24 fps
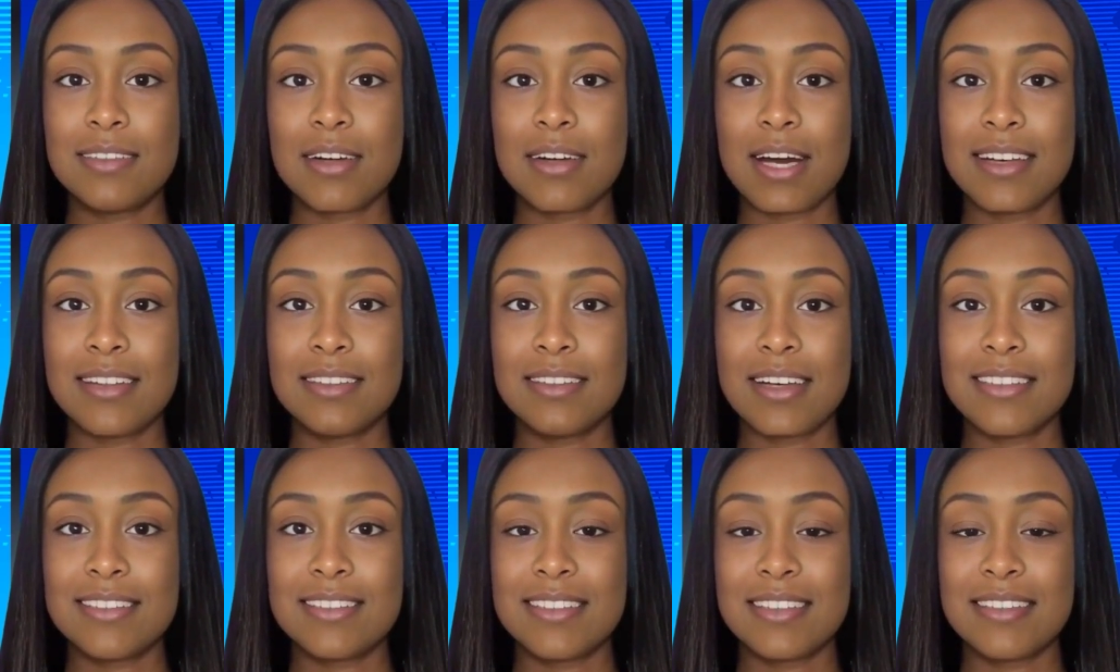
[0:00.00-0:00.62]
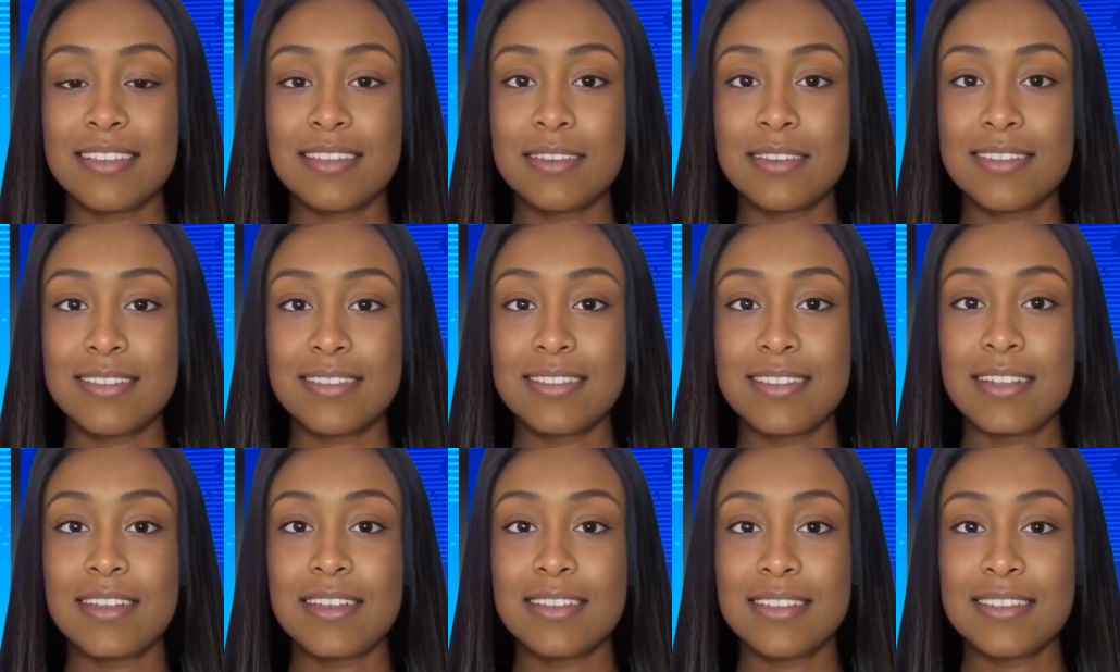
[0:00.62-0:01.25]
highlighting a
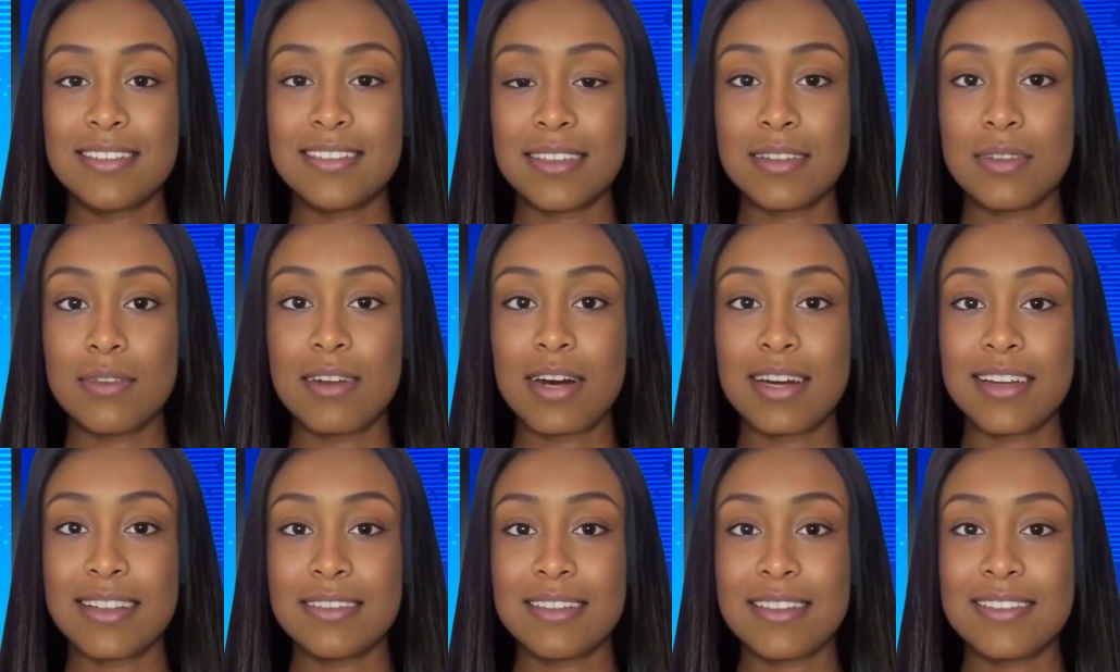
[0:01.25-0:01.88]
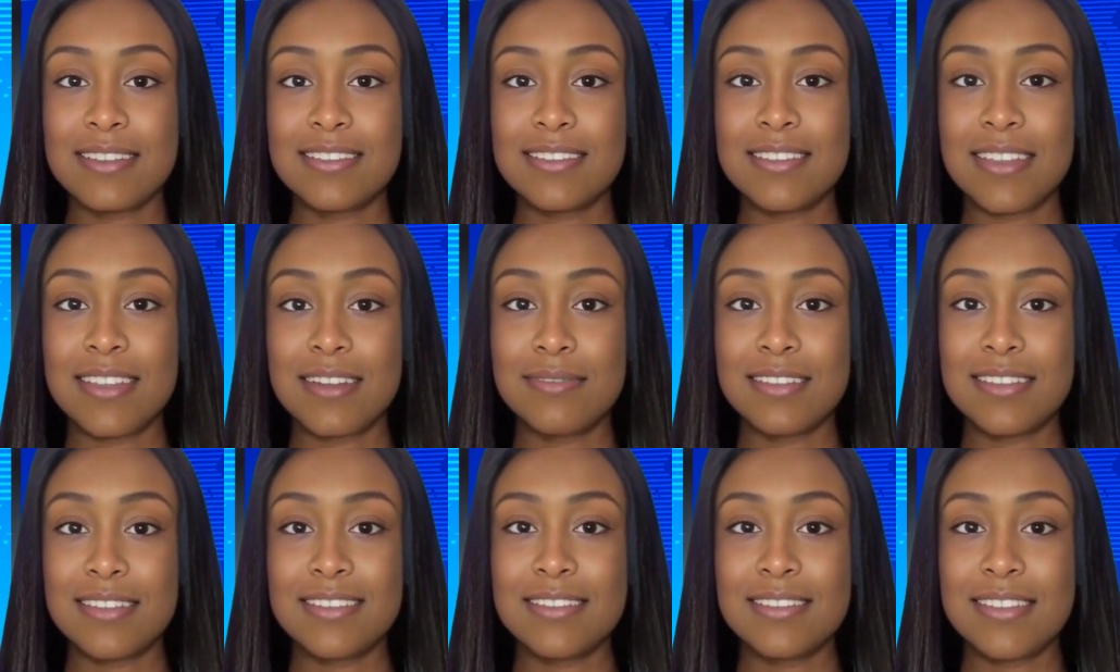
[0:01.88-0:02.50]
concerning decline in
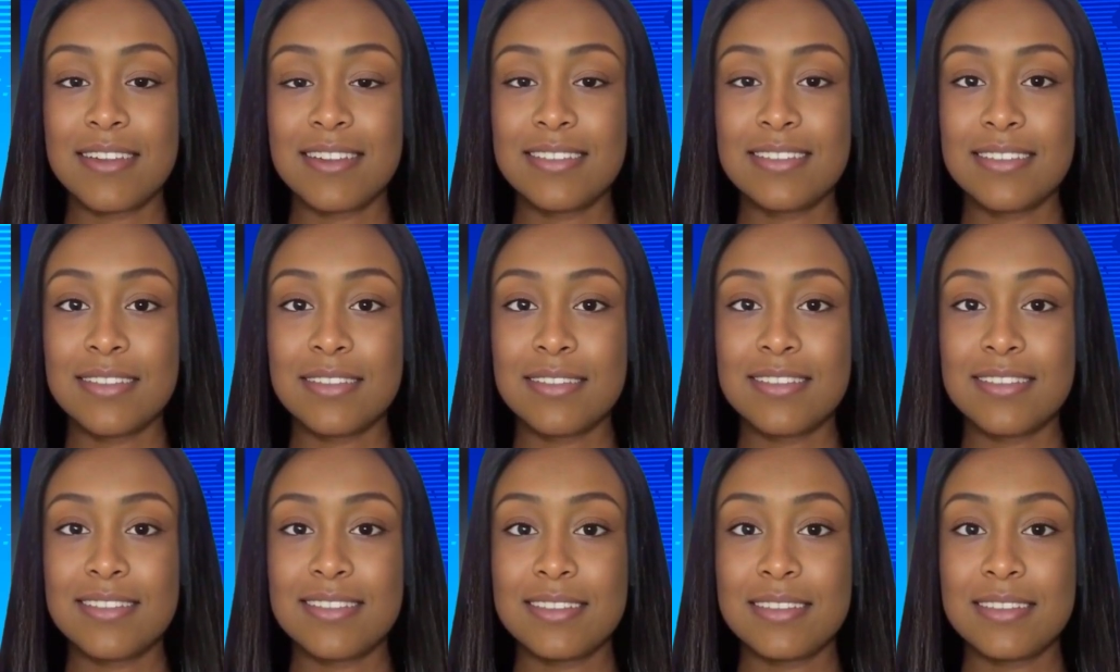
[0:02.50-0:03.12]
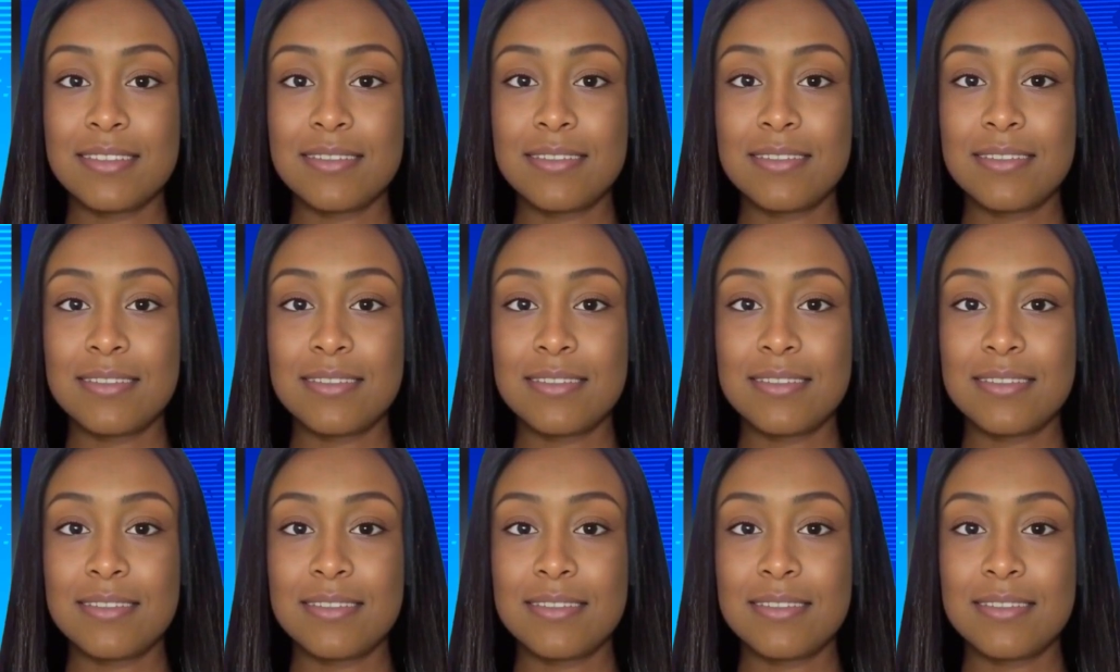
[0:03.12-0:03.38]
service standards.